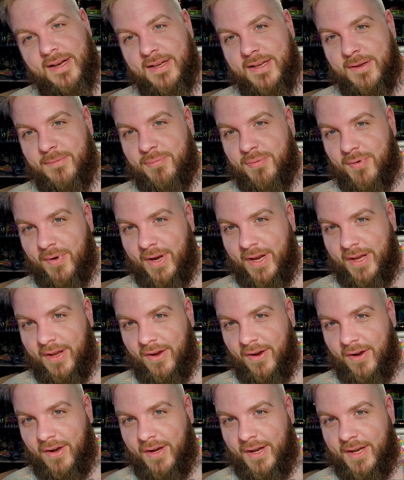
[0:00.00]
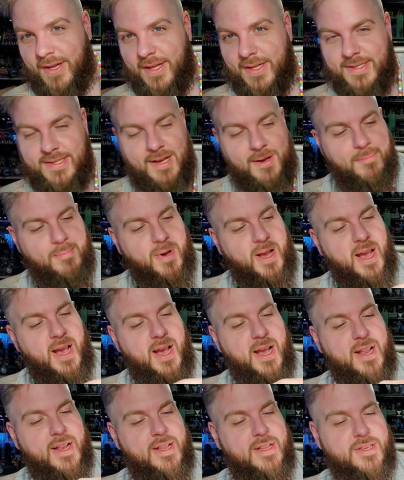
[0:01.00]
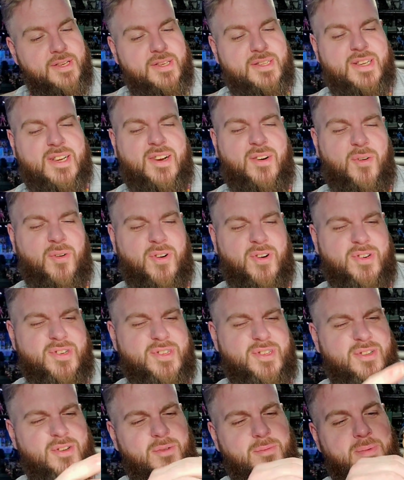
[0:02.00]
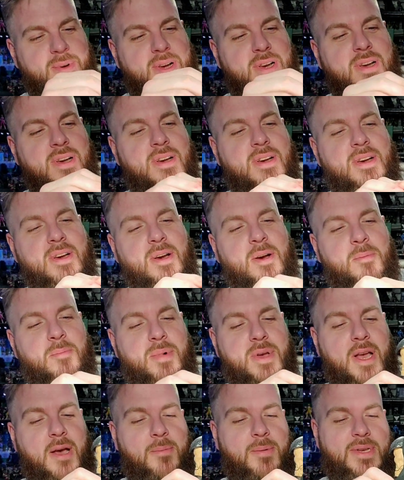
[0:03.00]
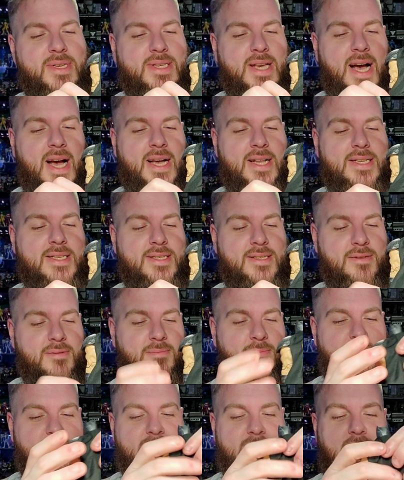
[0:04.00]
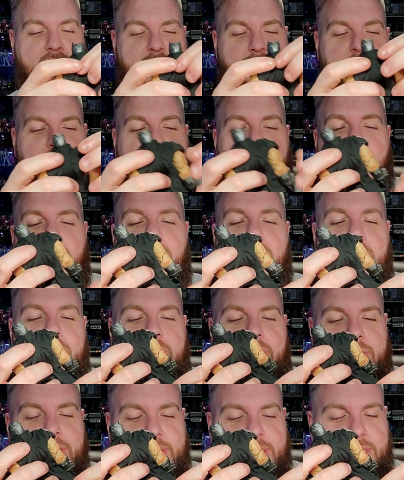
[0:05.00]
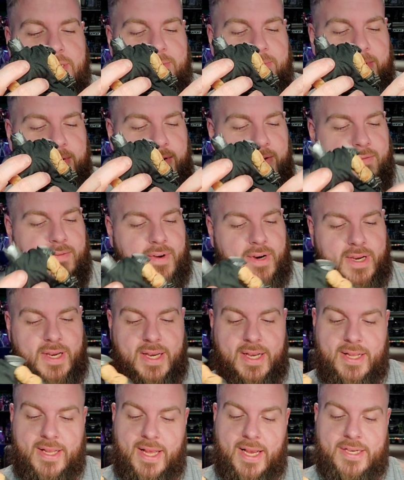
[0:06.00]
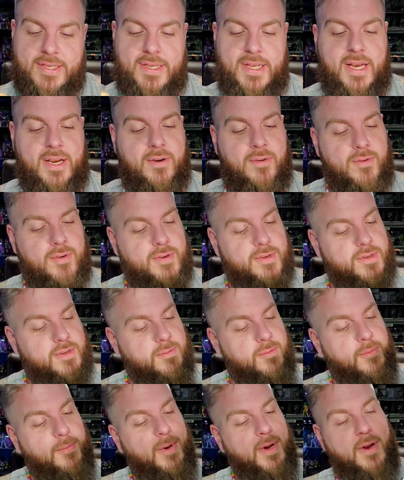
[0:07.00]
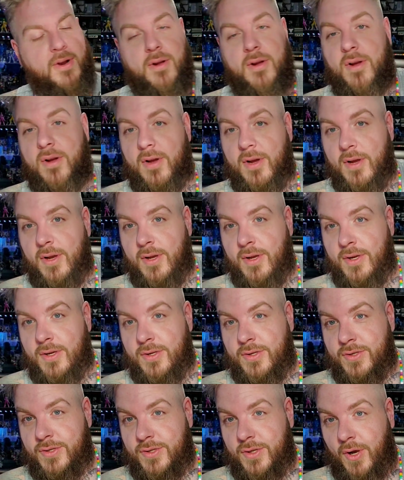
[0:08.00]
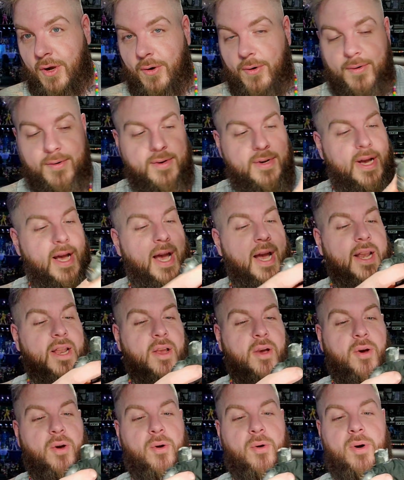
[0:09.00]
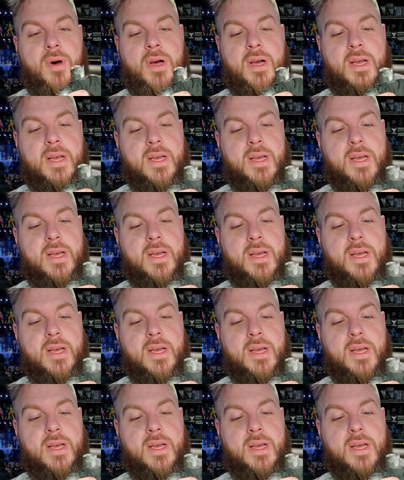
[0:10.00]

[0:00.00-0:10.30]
Did pretty good. It's not bad. Just corners a little bit. But yeah, besides my corners, you know, funky. Actually, that corner is a little bit better. So, anywho,